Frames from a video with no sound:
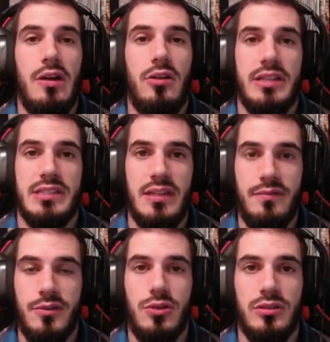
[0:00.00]
and it's
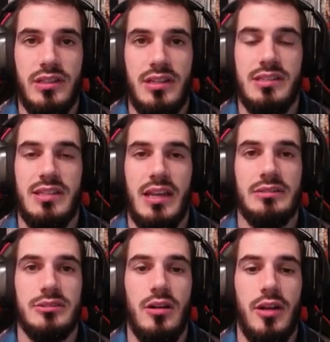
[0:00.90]
difficult. It does take
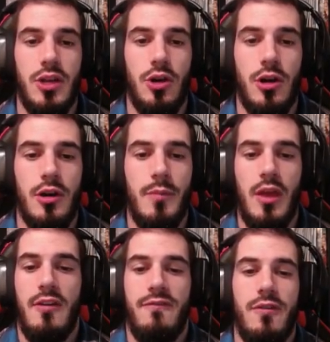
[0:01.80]
a learning curve. For